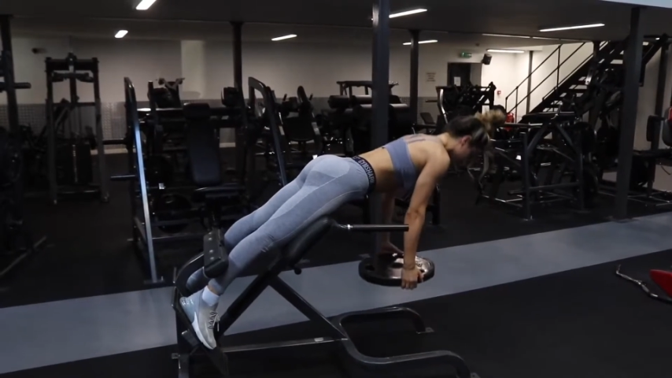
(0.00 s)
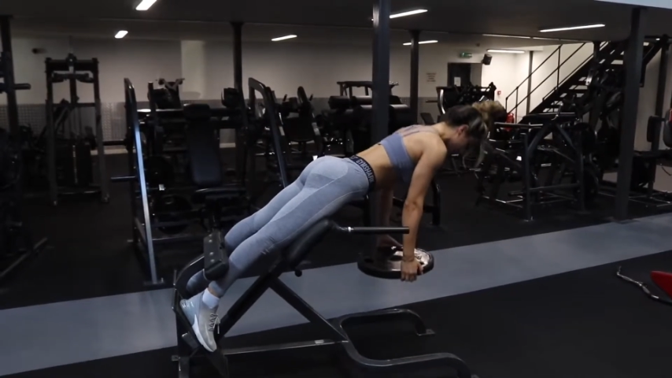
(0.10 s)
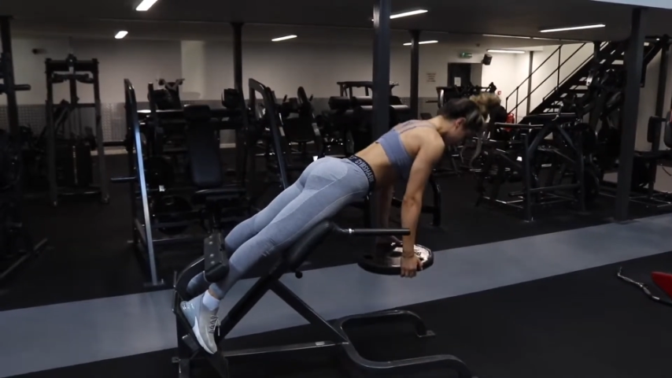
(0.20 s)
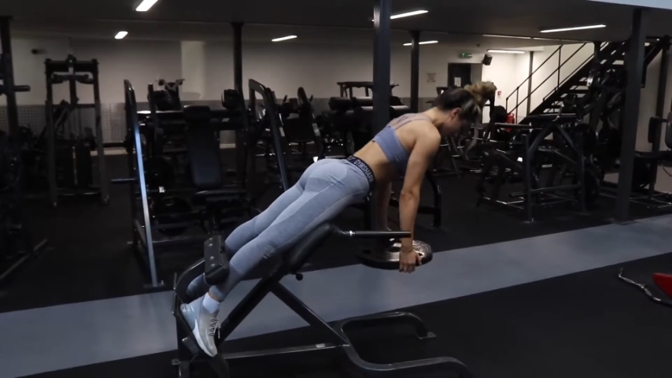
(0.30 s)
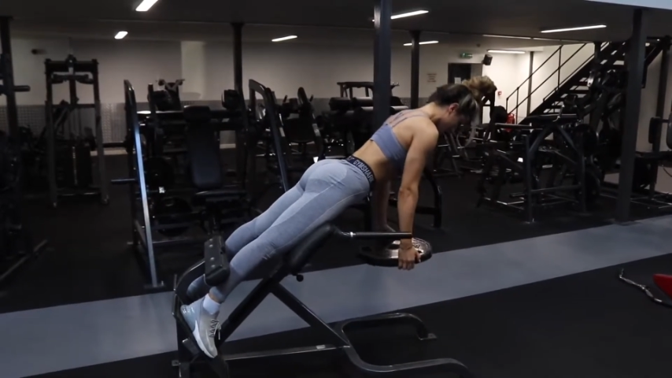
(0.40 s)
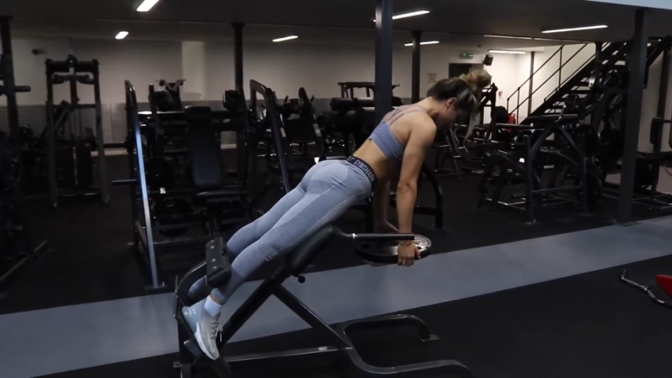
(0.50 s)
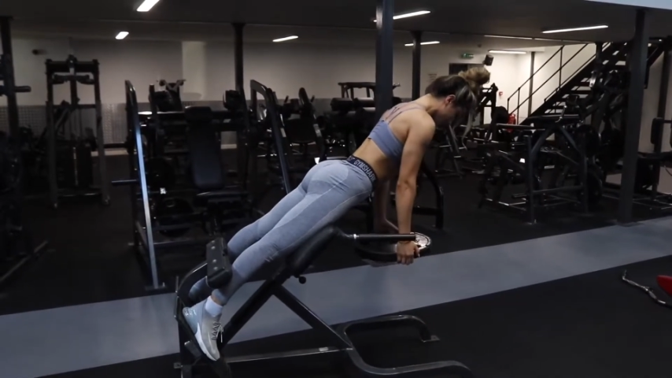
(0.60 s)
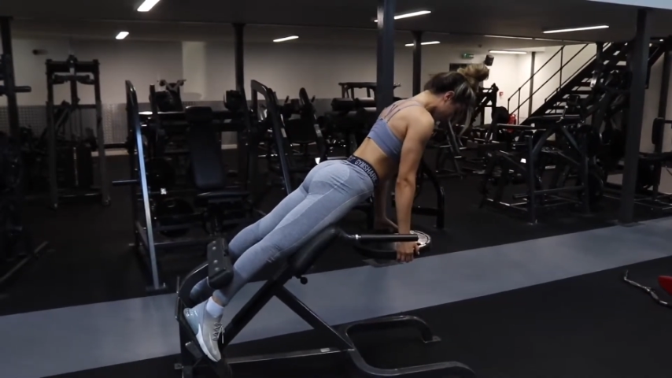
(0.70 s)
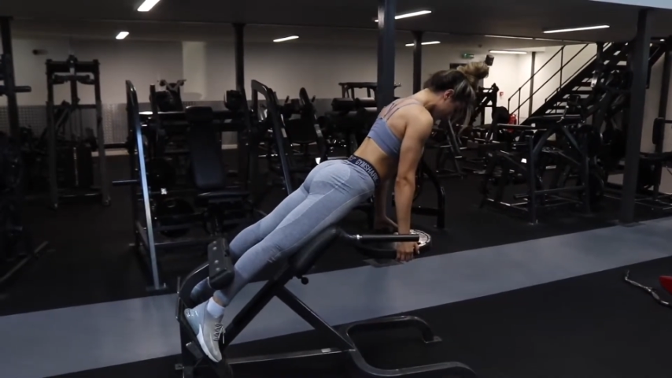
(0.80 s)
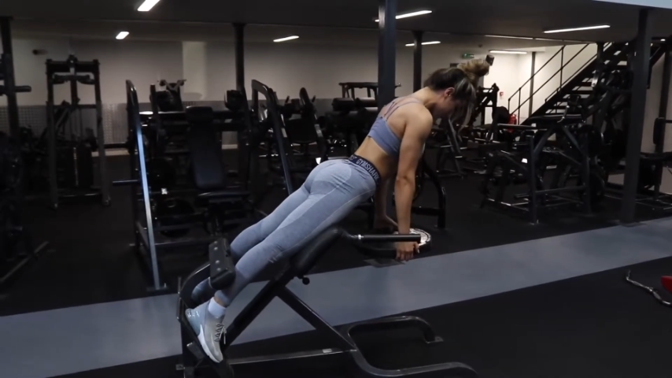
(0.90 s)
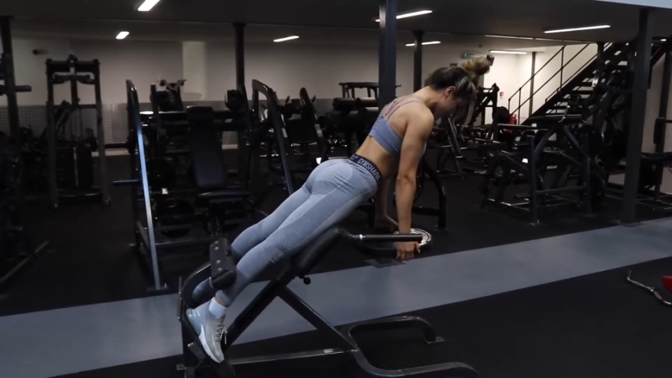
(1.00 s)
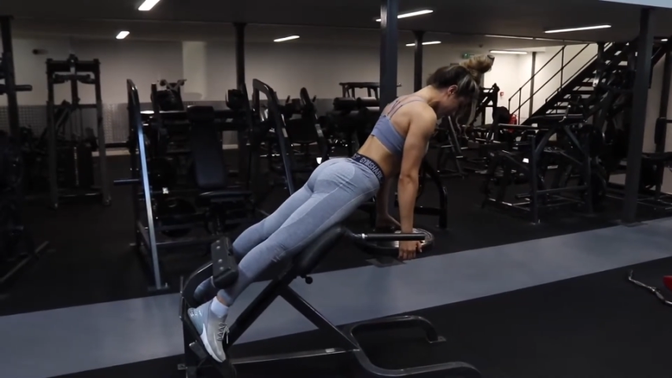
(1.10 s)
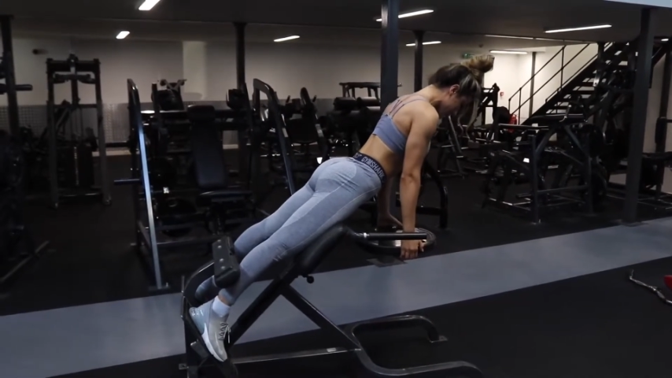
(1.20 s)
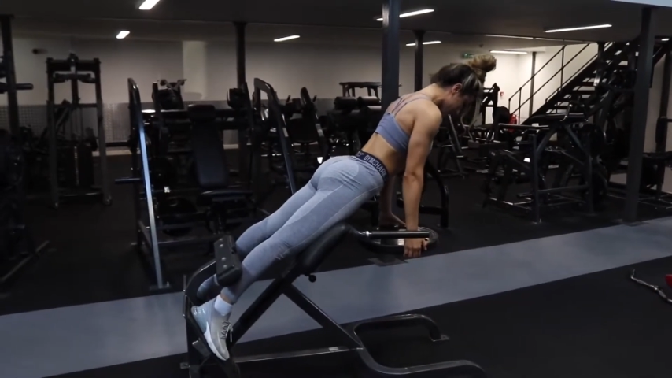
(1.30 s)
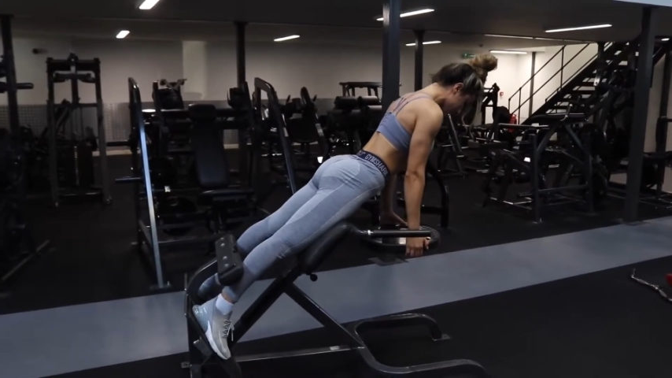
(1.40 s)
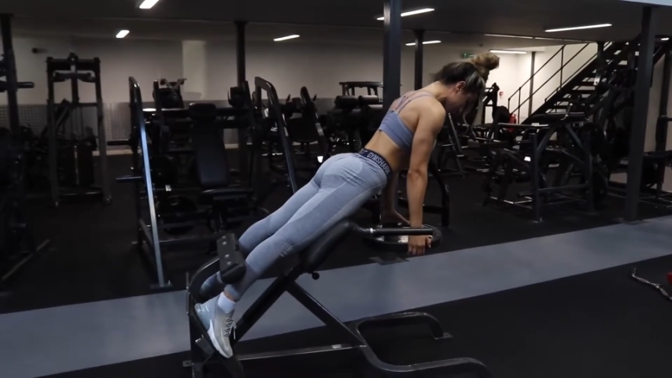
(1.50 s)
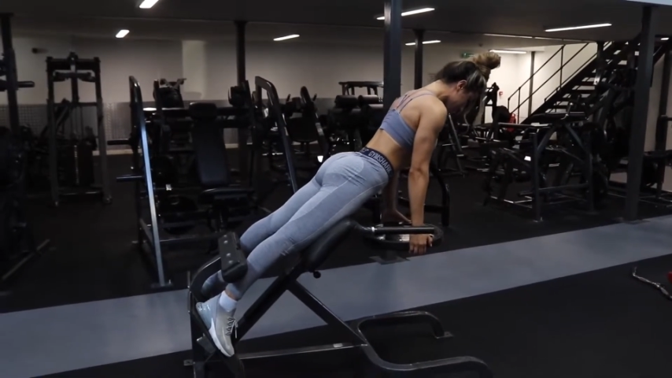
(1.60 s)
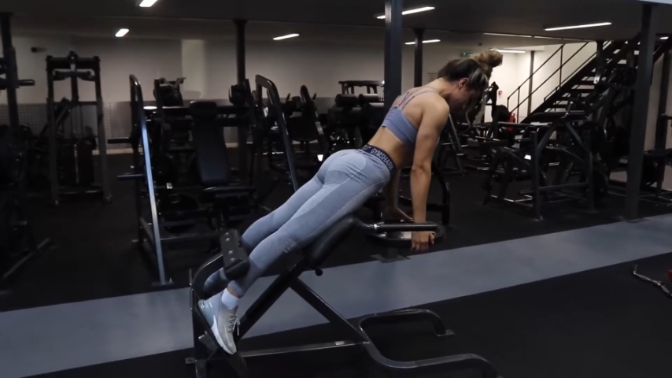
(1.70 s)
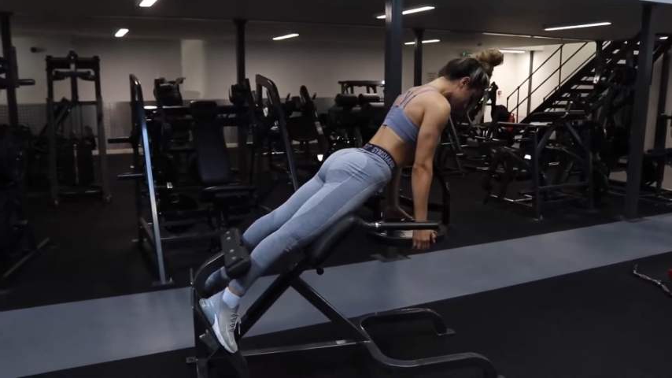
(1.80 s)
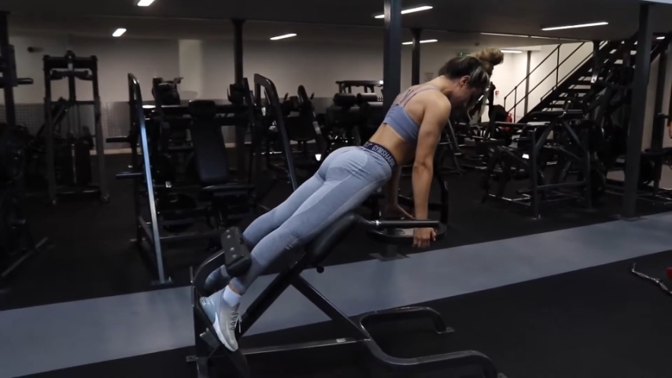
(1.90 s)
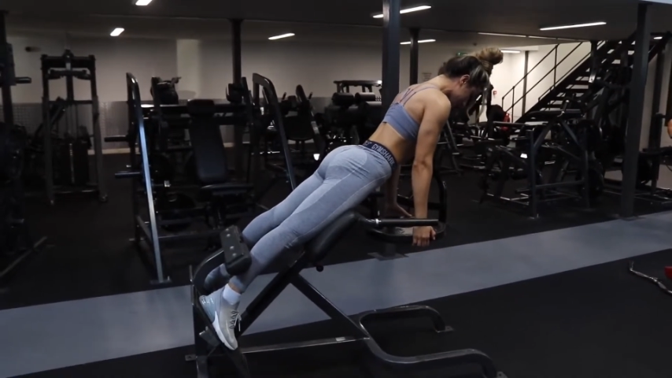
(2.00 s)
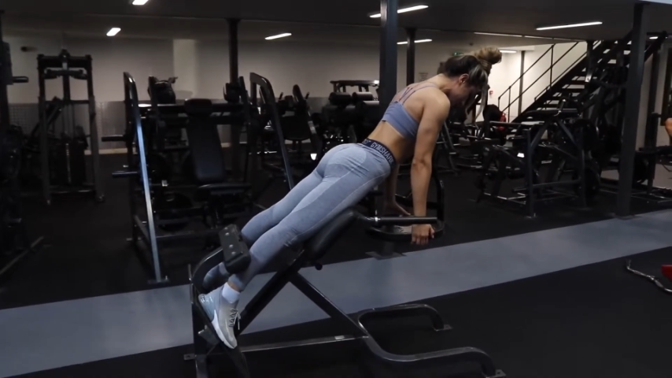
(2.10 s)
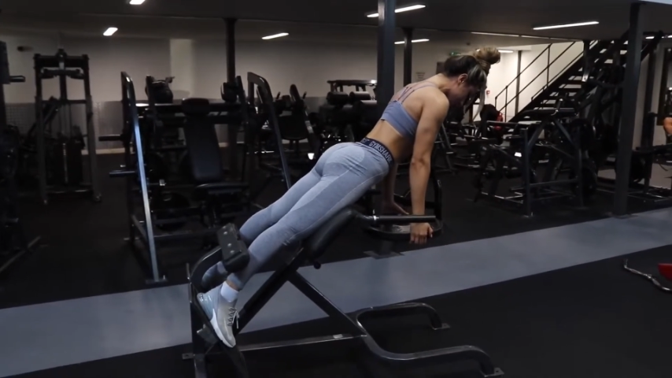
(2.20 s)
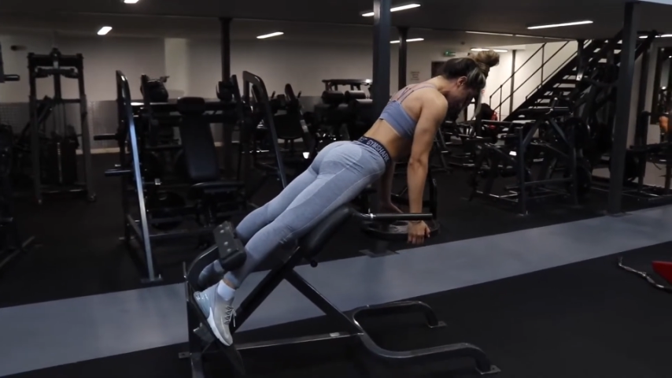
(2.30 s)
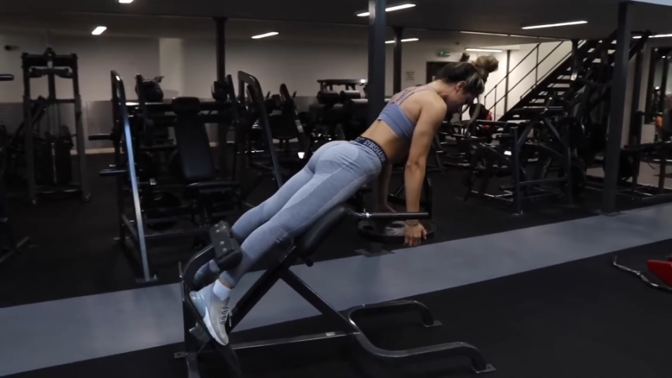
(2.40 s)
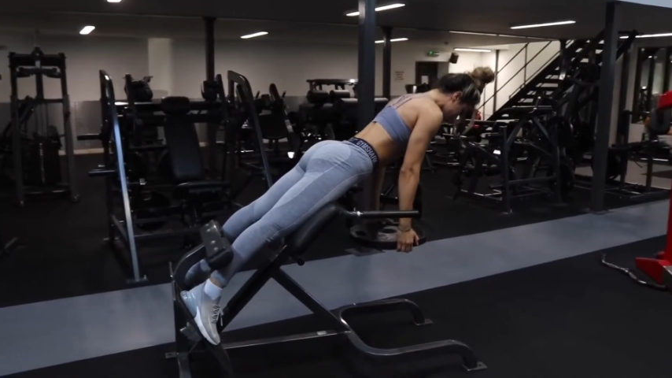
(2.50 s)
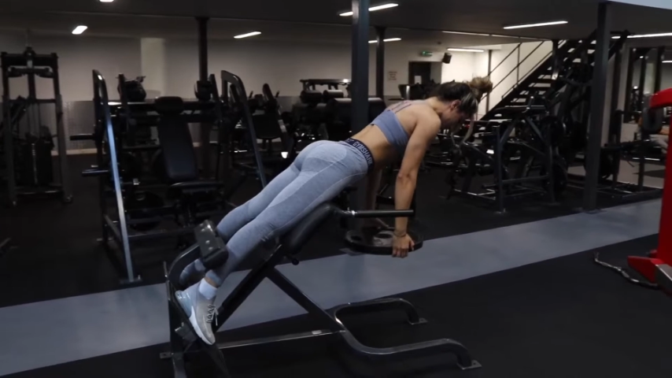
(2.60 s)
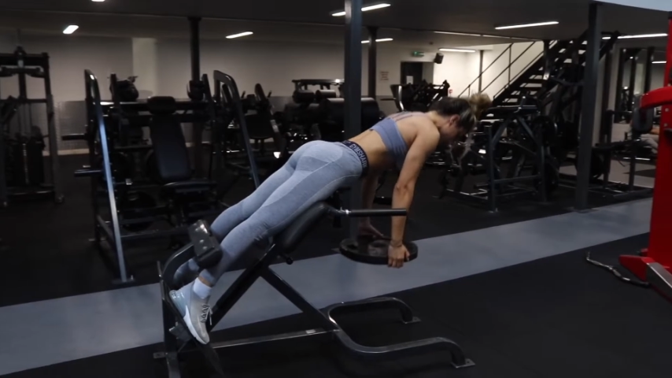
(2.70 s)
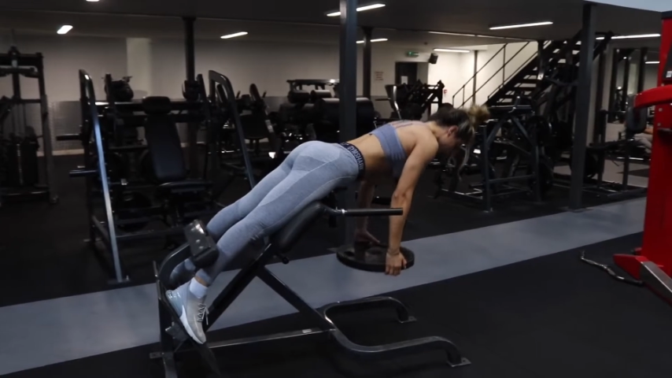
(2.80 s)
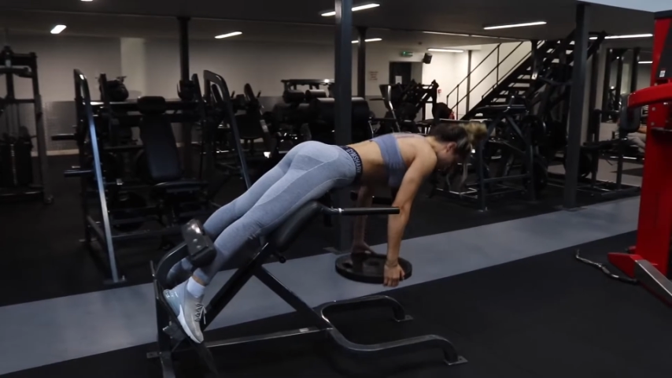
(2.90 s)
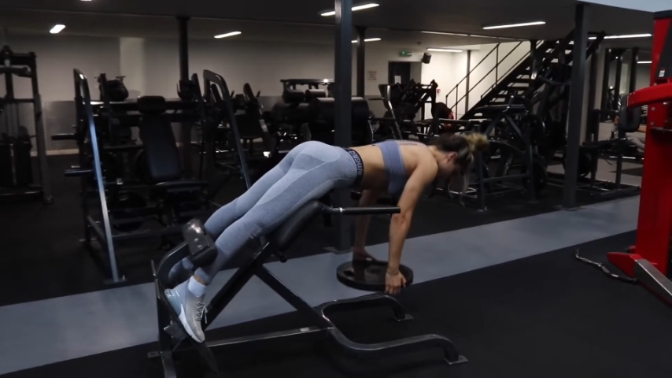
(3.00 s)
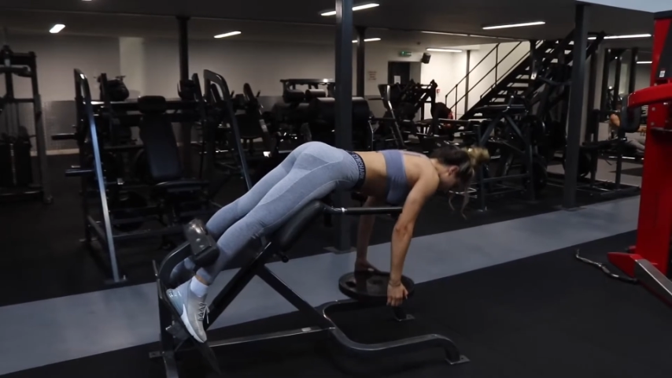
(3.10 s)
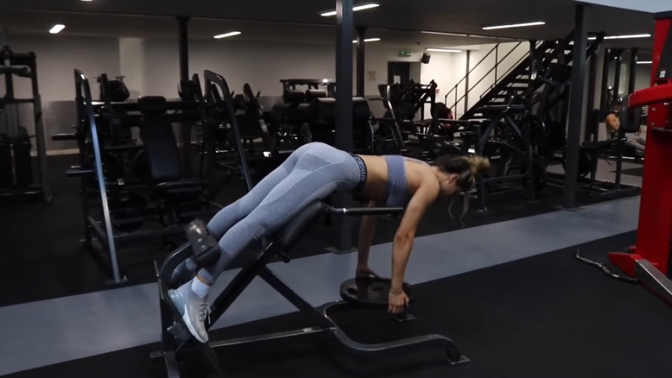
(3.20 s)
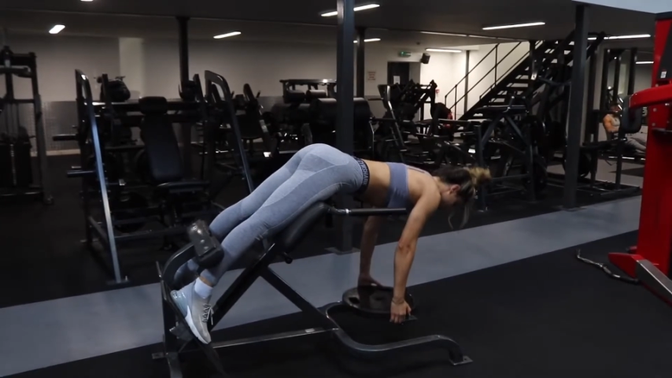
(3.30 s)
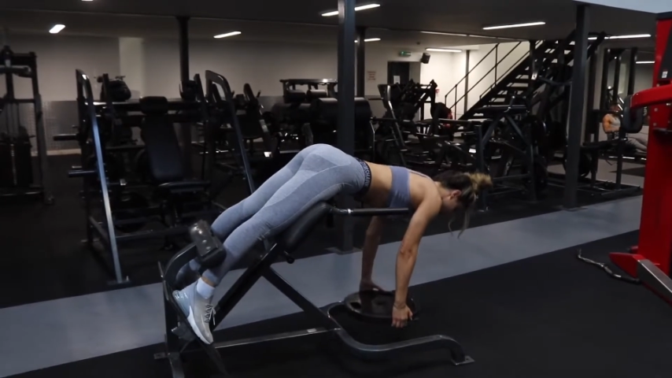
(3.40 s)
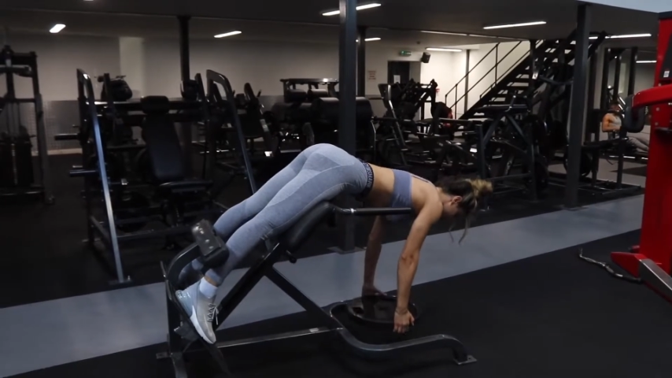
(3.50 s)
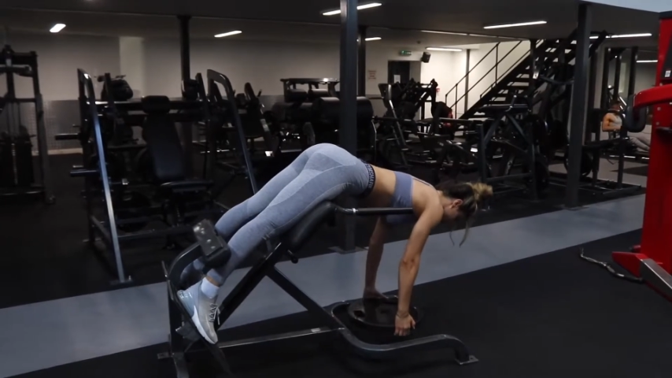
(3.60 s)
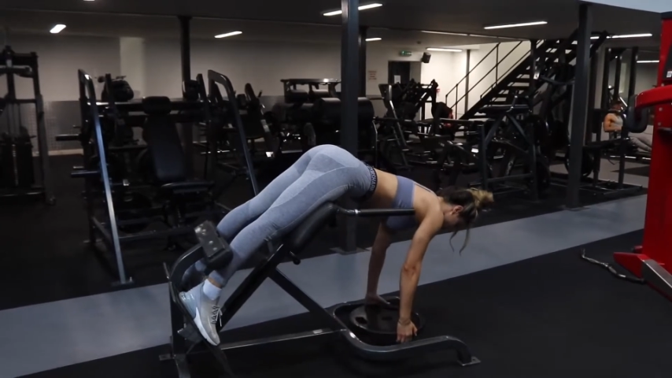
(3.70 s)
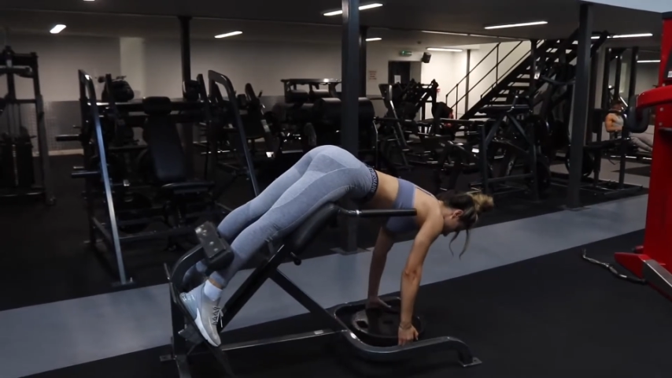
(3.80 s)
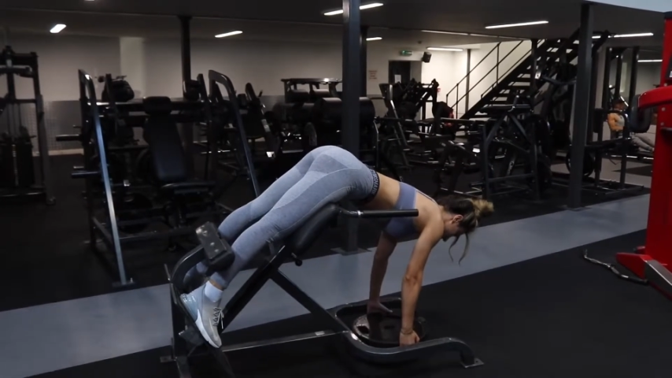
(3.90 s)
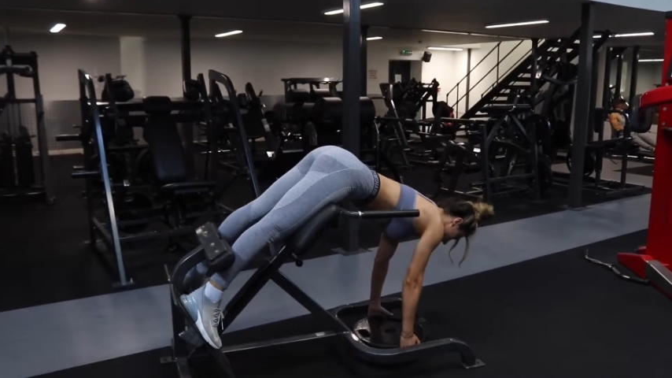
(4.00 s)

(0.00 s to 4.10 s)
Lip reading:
No face is visible, so there are no lips to read.